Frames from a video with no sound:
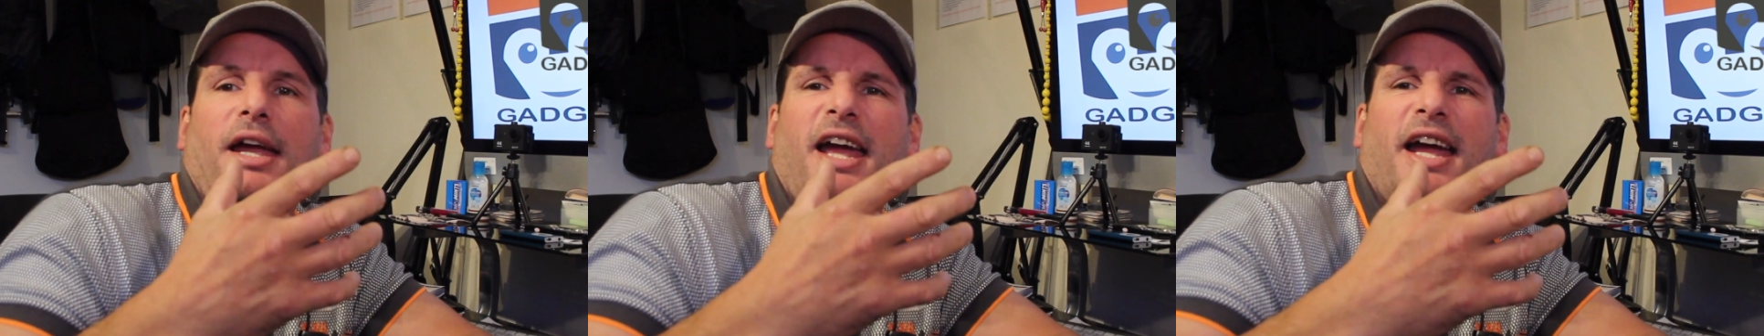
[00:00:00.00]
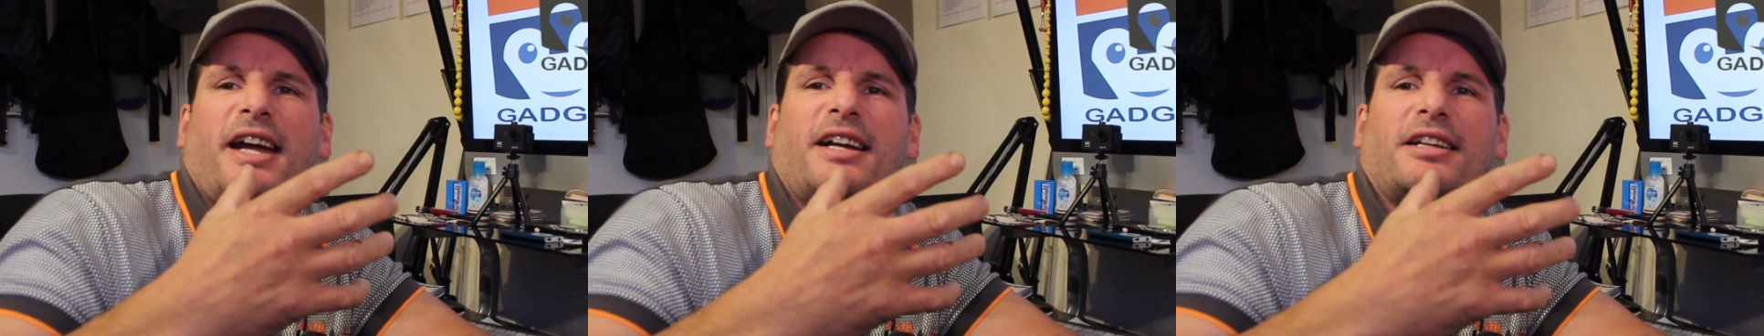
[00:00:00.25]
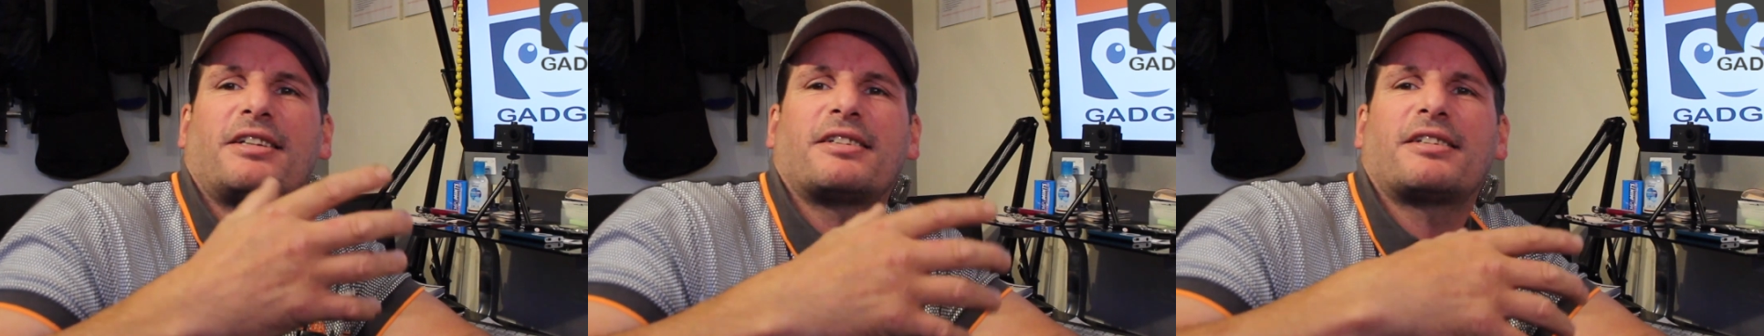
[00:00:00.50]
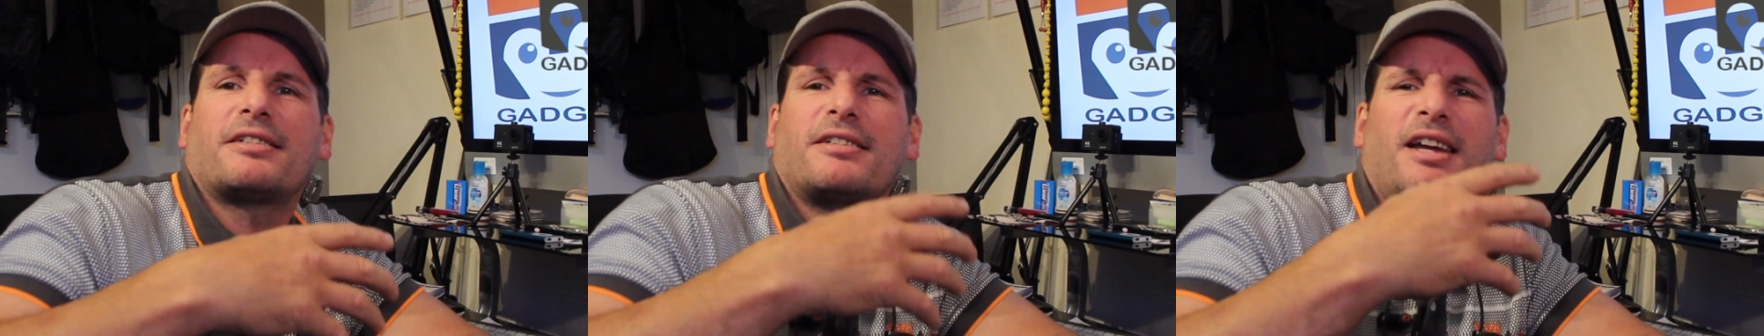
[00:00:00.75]

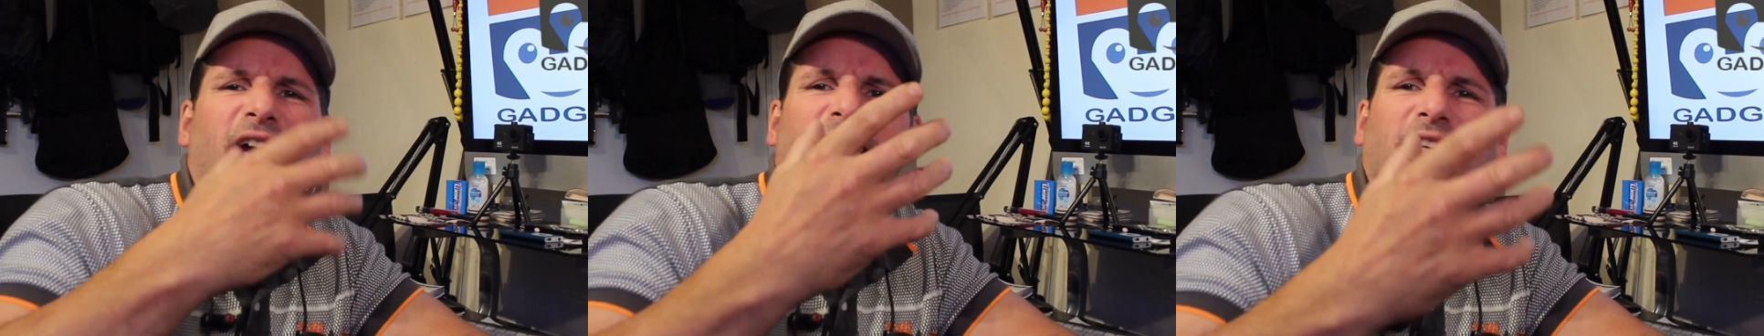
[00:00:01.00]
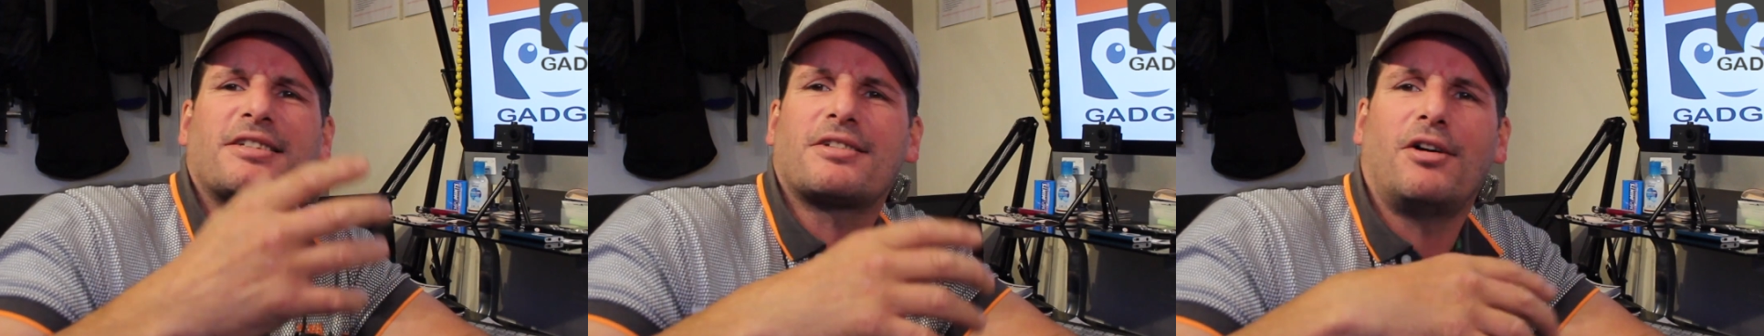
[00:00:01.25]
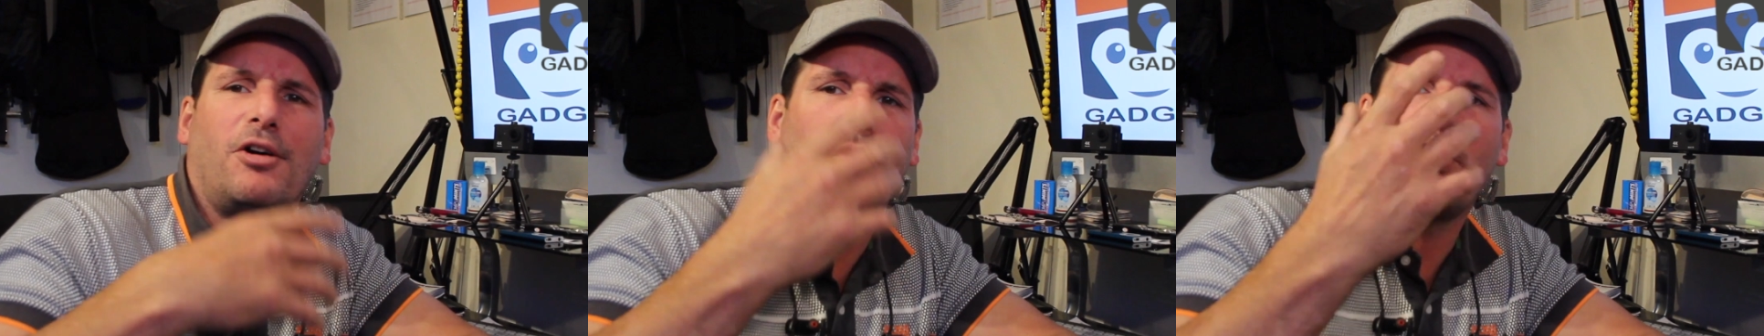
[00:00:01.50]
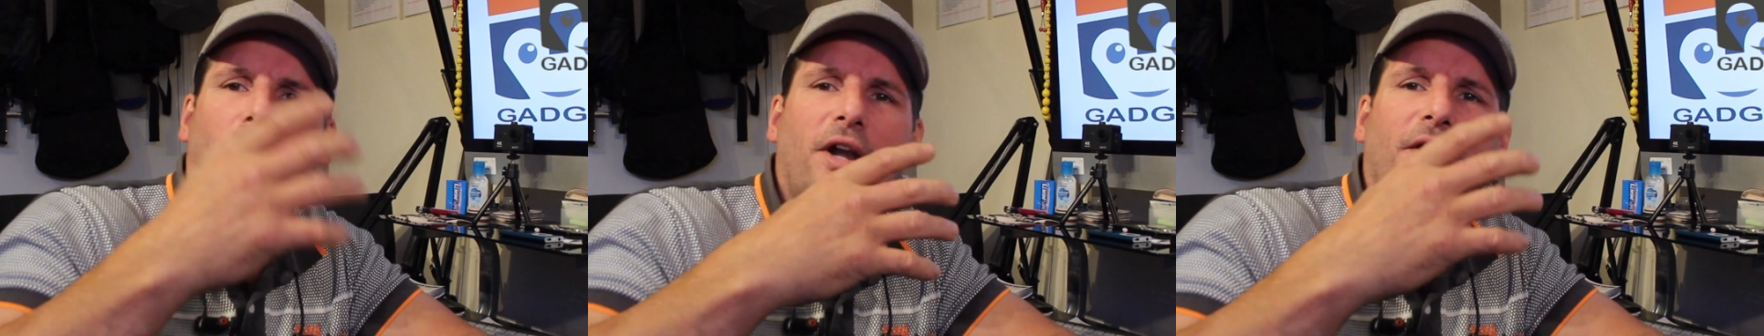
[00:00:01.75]
XS
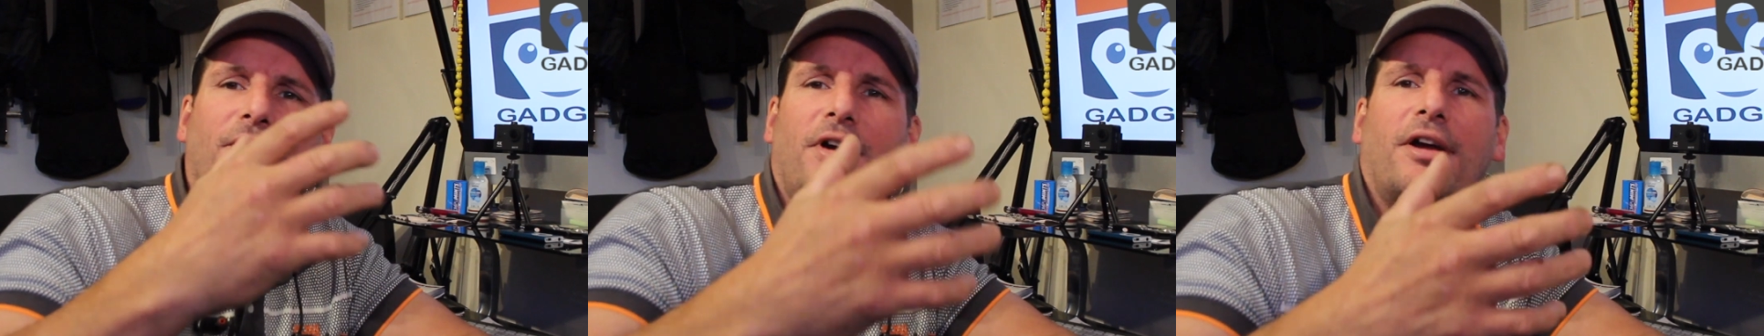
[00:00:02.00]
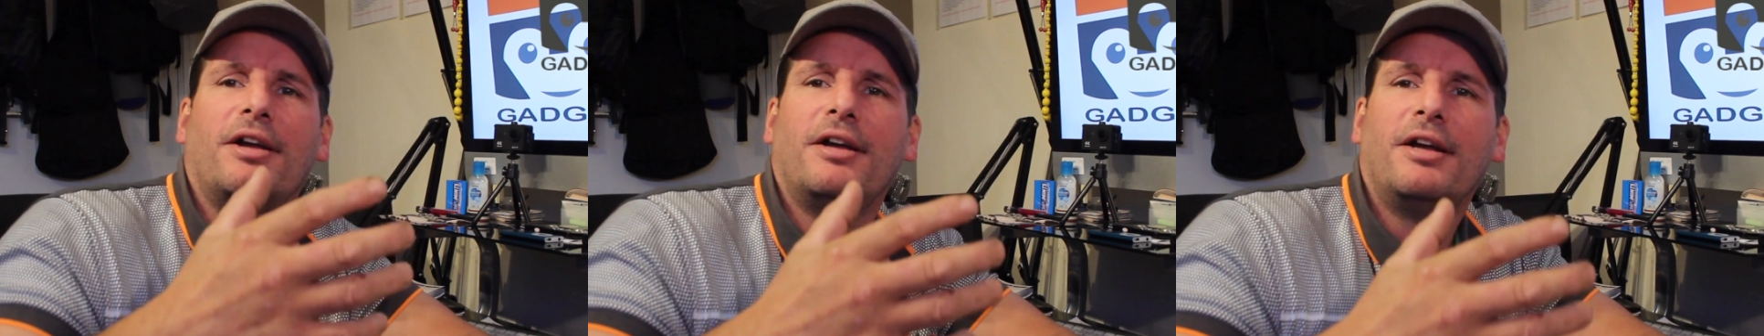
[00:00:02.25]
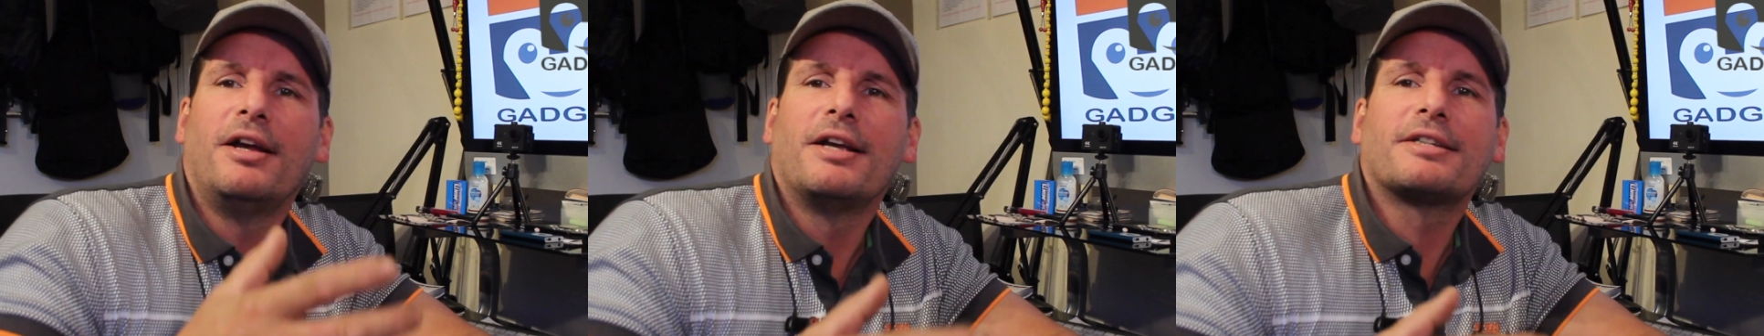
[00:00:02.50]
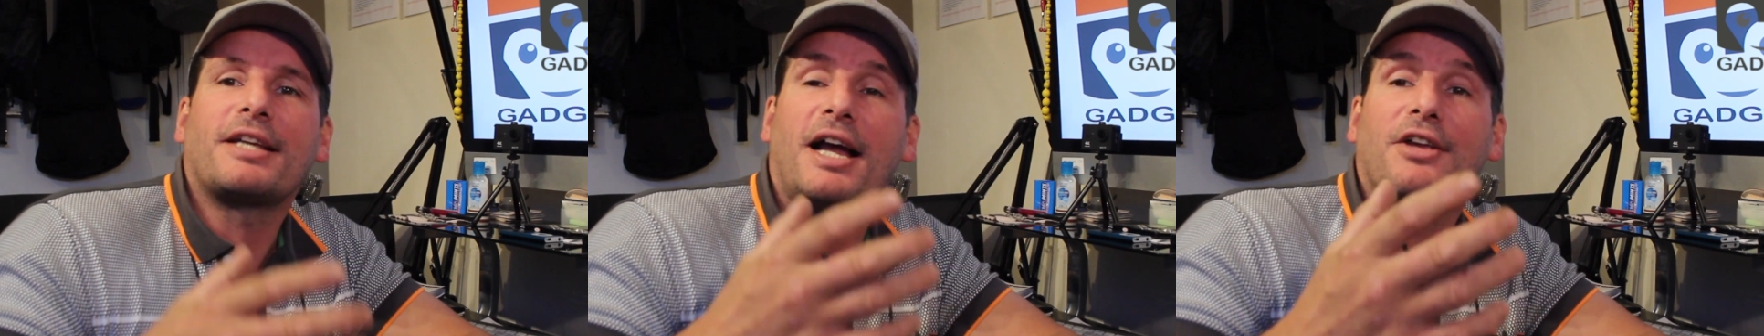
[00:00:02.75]
or whatever
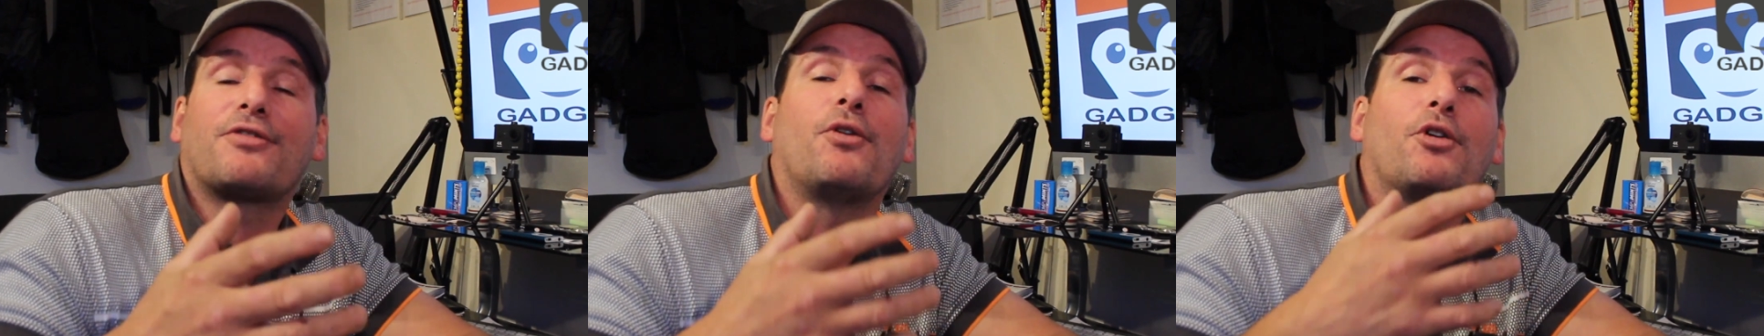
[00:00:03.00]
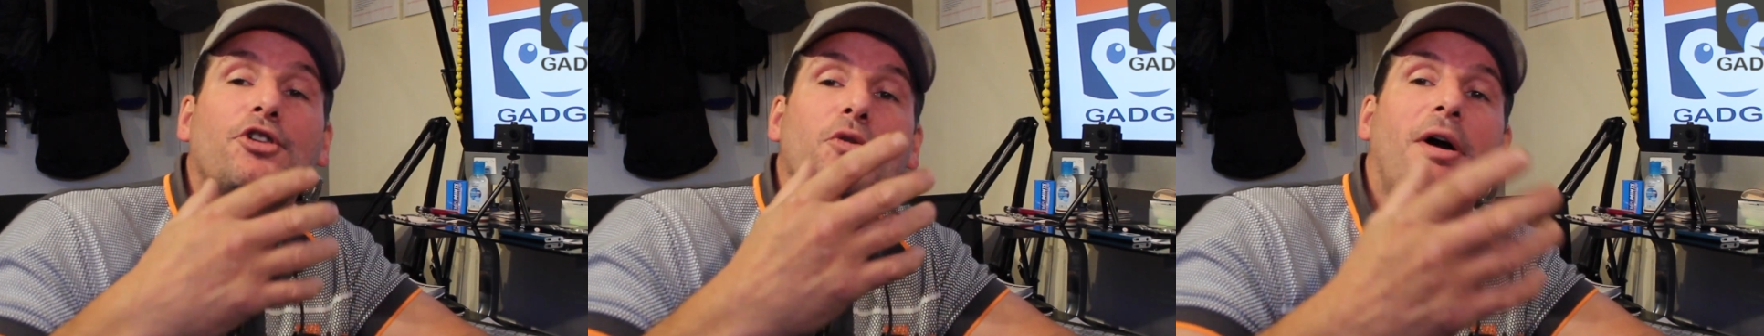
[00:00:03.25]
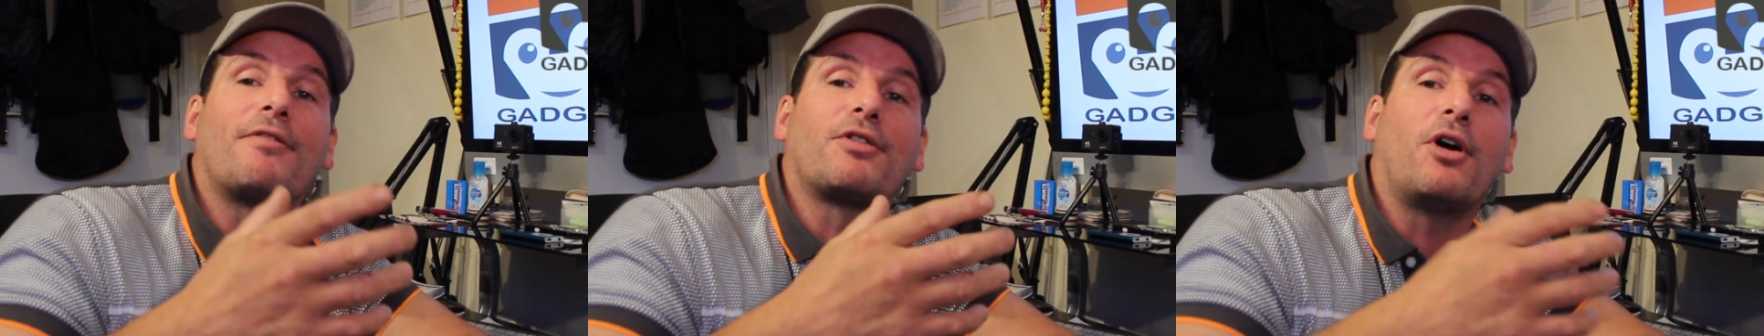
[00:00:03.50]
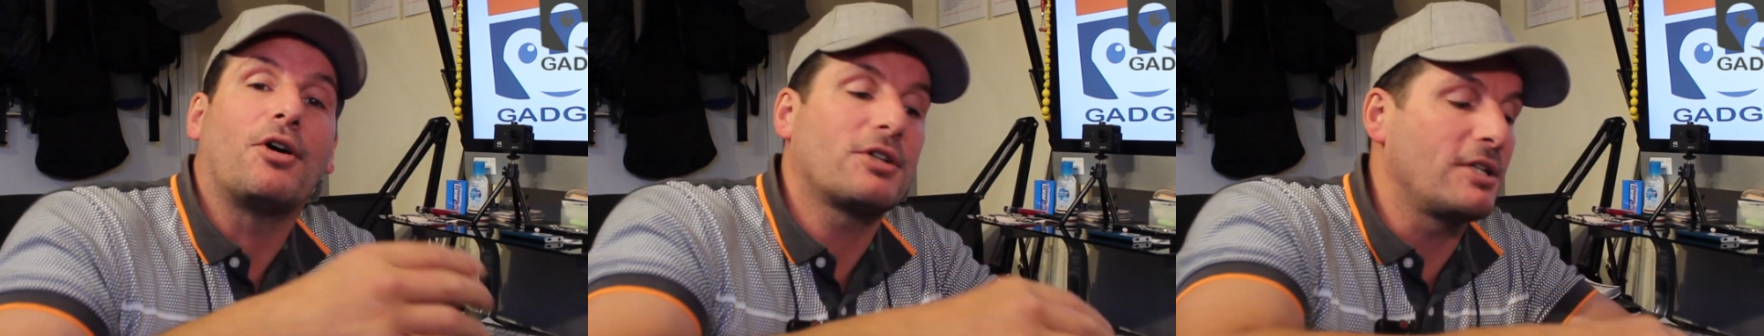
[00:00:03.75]
size phone you have
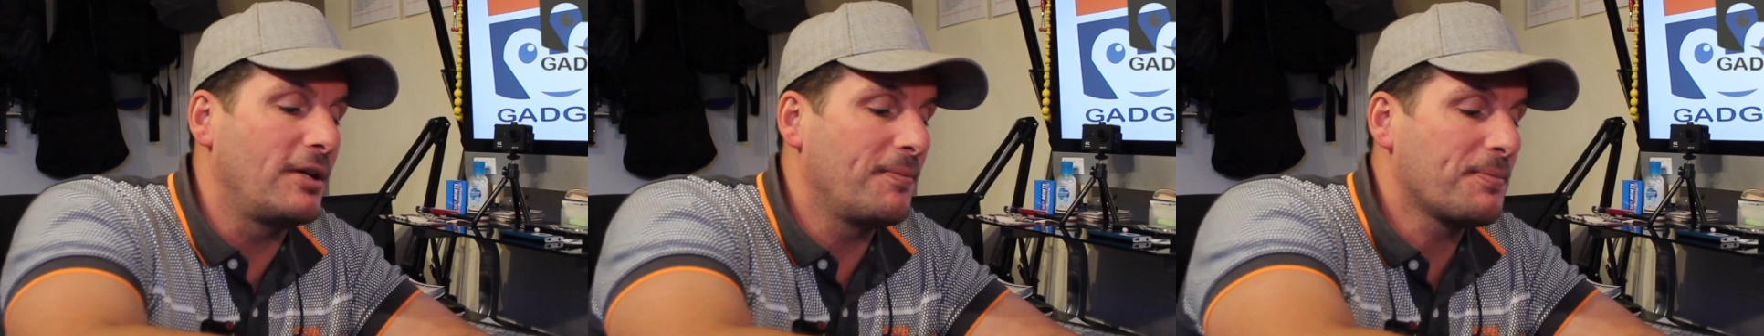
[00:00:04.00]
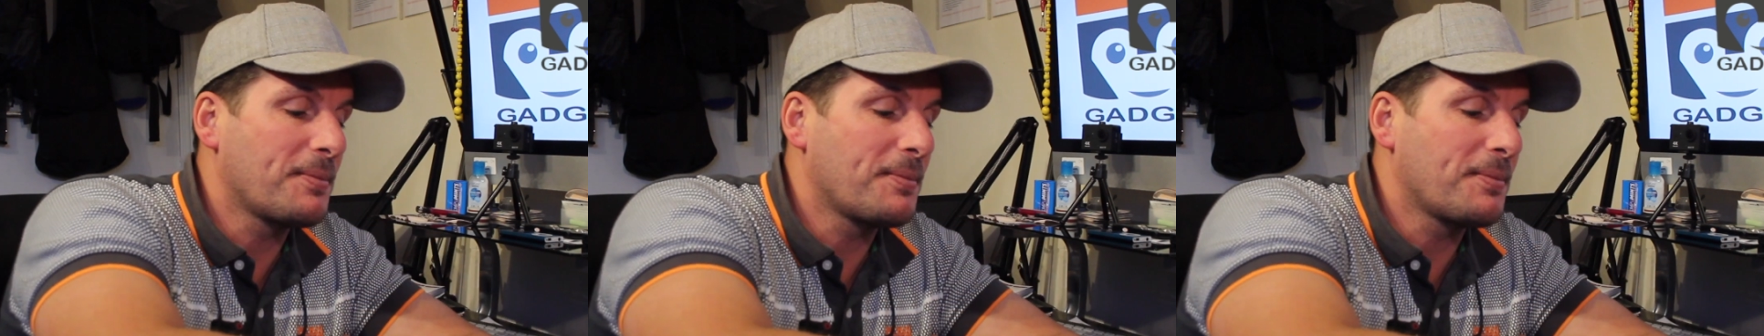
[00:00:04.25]
got.